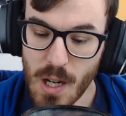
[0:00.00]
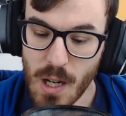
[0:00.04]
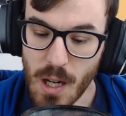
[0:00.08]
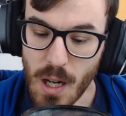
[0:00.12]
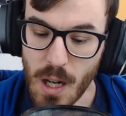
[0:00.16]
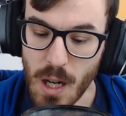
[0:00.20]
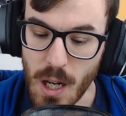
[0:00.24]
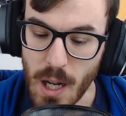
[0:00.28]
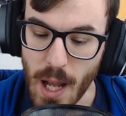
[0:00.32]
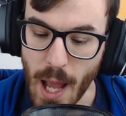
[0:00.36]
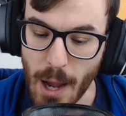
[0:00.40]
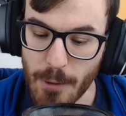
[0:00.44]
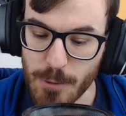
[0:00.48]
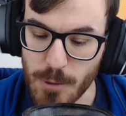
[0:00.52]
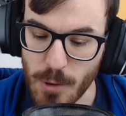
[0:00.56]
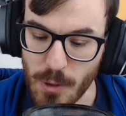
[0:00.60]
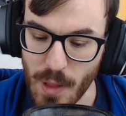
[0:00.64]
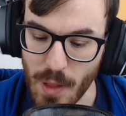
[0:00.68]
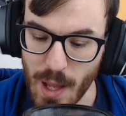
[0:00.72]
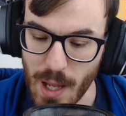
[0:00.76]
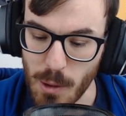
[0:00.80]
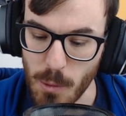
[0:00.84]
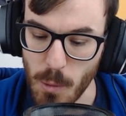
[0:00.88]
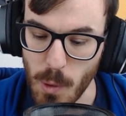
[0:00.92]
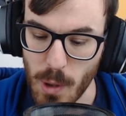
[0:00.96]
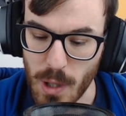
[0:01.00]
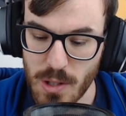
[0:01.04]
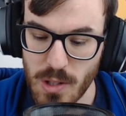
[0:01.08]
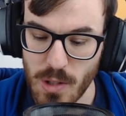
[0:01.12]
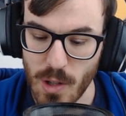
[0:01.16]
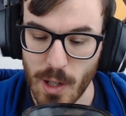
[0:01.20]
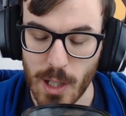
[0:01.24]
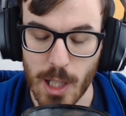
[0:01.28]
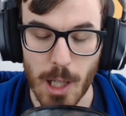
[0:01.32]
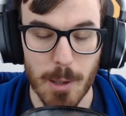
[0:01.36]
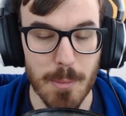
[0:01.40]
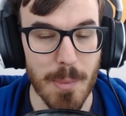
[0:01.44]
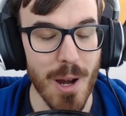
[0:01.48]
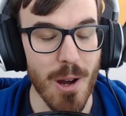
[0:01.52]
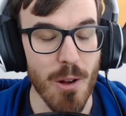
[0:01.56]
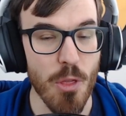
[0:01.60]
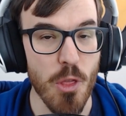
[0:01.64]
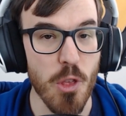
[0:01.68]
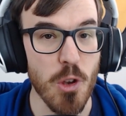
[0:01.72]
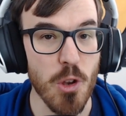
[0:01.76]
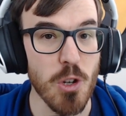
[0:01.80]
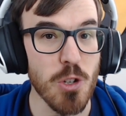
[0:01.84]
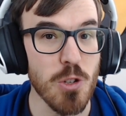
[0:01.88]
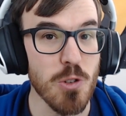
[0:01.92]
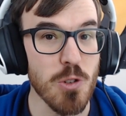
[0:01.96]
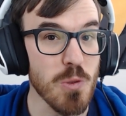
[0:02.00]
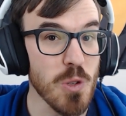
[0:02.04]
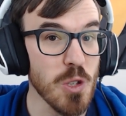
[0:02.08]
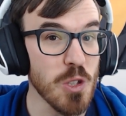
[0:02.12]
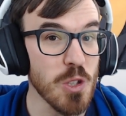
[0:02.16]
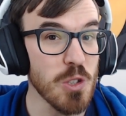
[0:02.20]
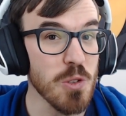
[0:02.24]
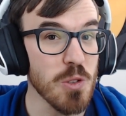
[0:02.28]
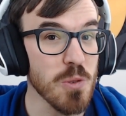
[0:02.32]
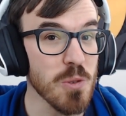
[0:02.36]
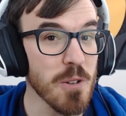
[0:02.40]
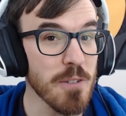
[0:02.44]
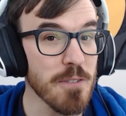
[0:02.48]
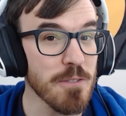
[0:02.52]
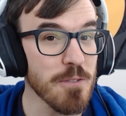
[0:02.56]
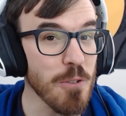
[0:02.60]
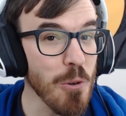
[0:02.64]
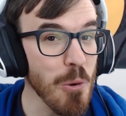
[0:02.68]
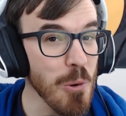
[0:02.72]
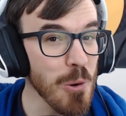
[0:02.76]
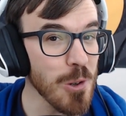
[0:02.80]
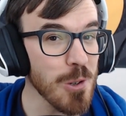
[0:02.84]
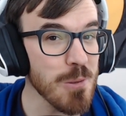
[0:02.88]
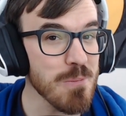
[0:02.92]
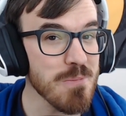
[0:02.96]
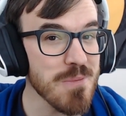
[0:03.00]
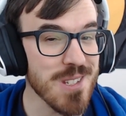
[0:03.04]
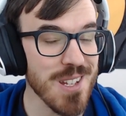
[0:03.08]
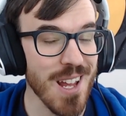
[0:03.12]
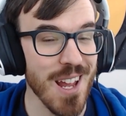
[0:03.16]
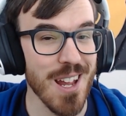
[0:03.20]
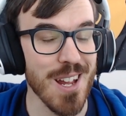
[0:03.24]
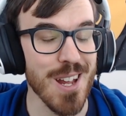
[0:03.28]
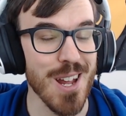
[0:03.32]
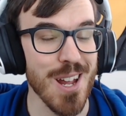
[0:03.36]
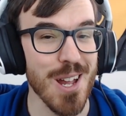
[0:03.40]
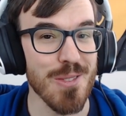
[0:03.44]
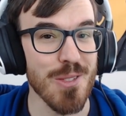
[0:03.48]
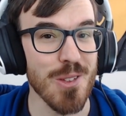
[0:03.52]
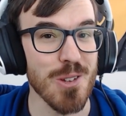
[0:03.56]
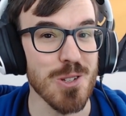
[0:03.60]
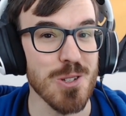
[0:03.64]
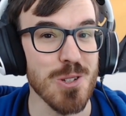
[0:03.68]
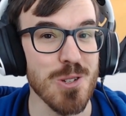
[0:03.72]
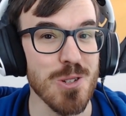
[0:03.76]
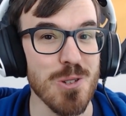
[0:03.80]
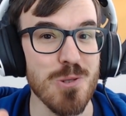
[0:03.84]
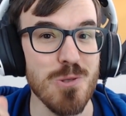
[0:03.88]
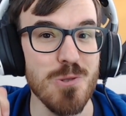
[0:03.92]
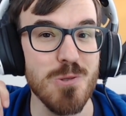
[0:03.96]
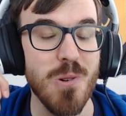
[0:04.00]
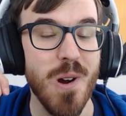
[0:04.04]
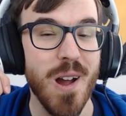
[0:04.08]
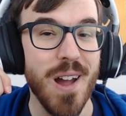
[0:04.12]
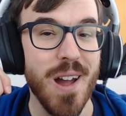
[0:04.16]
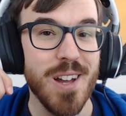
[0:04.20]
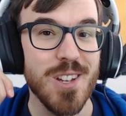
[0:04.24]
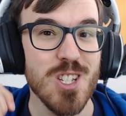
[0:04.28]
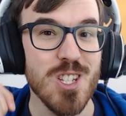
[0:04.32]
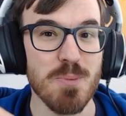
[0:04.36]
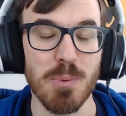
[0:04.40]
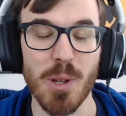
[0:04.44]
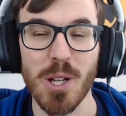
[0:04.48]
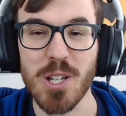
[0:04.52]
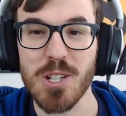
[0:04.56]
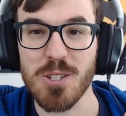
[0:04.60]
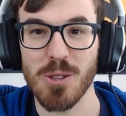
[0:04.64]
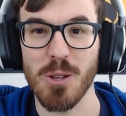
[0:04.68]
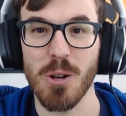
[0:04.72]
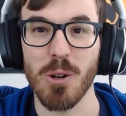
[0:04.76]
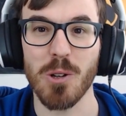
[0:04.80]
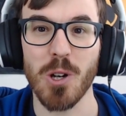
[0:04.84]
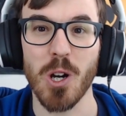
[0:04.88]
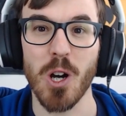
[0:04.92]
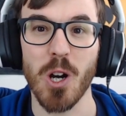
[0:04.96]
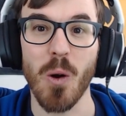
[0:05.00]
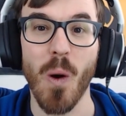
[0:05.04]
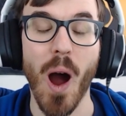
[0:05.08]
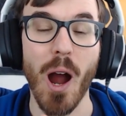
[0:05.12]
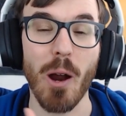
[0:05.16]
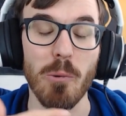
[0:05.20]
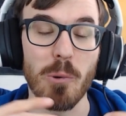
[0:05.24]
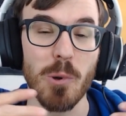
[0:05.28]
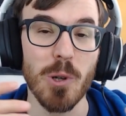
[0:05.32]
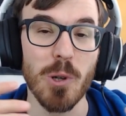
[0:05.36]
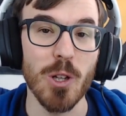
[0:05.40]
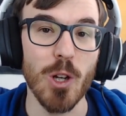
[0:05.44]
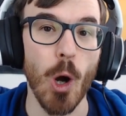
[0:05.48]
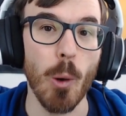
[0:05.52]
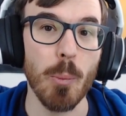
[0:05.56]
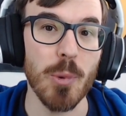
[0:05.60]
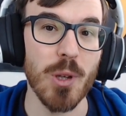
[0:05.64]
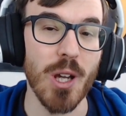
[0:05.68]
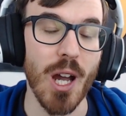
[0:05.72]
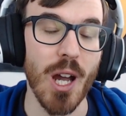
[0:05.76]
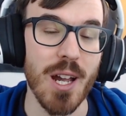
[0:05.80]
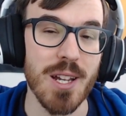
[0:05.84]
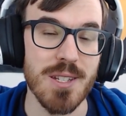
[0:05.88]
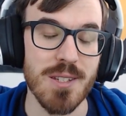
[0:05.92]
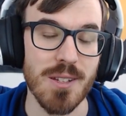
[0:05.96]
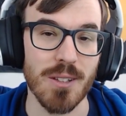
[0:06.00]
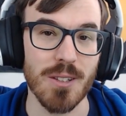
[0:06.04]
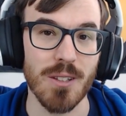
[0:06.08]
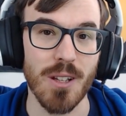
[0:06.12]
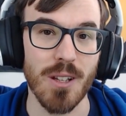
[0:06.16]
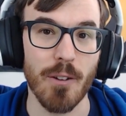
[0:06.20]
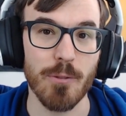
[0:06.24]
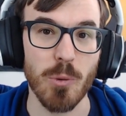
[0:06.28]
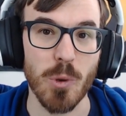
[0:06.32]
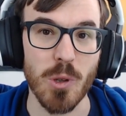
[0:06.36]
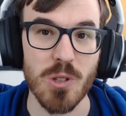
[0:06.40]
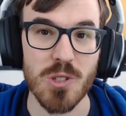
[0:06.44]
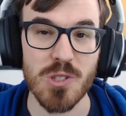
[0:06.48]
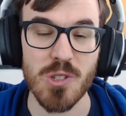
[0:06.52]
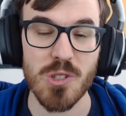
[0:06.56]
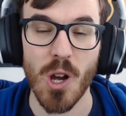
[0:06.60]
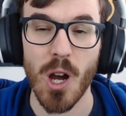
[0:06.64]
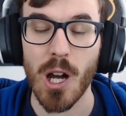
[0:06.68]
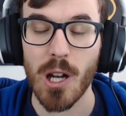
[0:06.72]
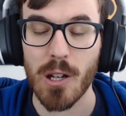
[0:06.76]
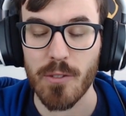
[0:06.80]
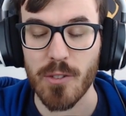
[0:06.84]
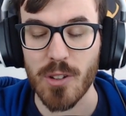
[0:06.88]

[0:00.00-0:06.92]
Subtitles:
After that, I want to talk about the new uniforms and the new Splyce logo. I really hope you guys loved what you saw.